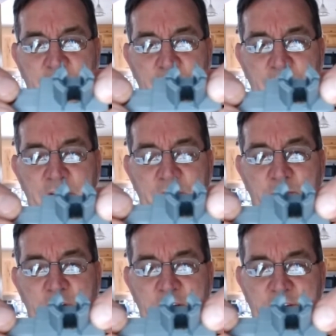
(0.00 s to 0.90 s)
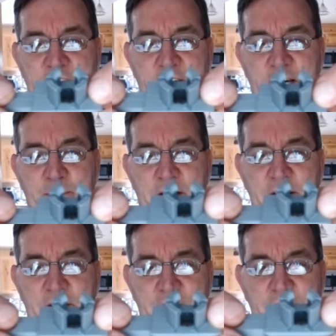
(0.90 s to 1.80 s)
Being a raised tab
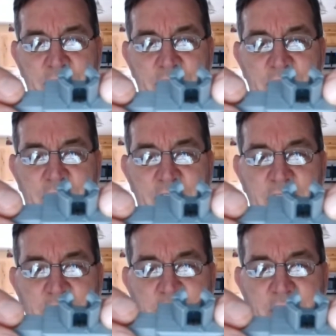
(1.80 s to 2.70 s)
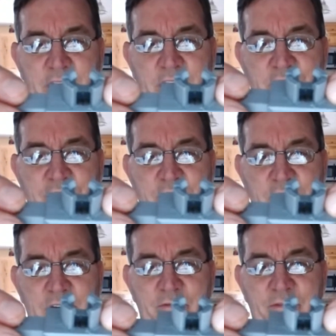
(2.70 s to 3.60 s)
like this, it adds for a
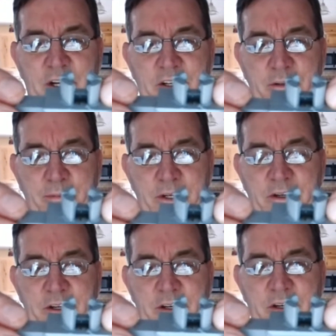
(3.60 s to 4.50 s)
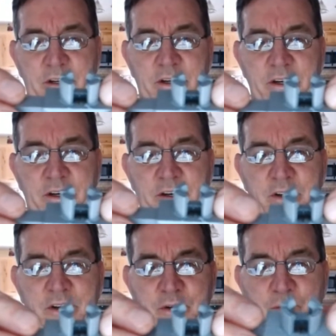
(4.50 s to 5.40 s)
little flexibility
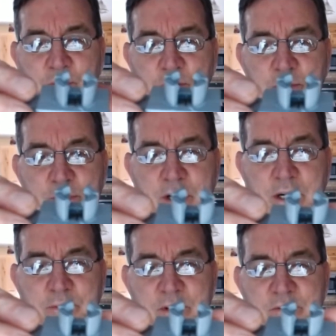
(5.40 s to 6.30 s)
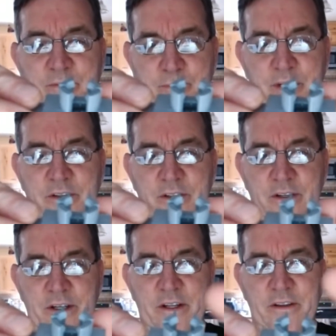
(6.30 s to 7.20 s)
where when you pop the pixel
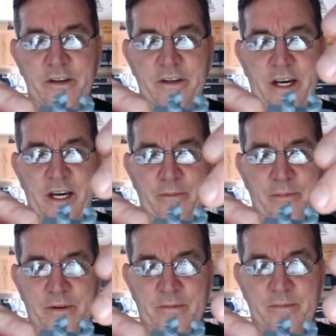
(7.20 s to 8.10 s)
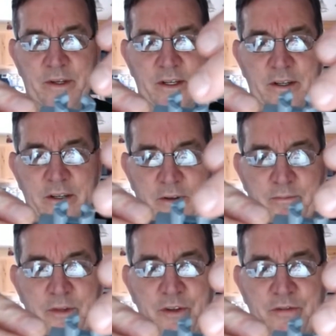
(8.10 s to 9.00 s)
in, the tab
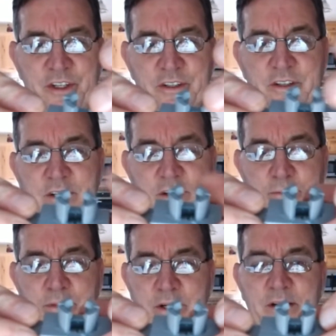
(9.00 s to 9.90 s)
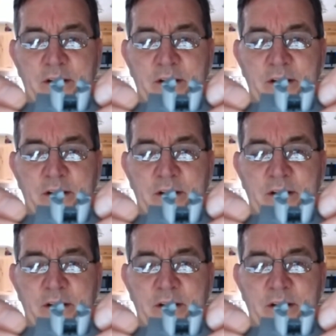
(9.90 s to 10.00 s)
moves just a little bit.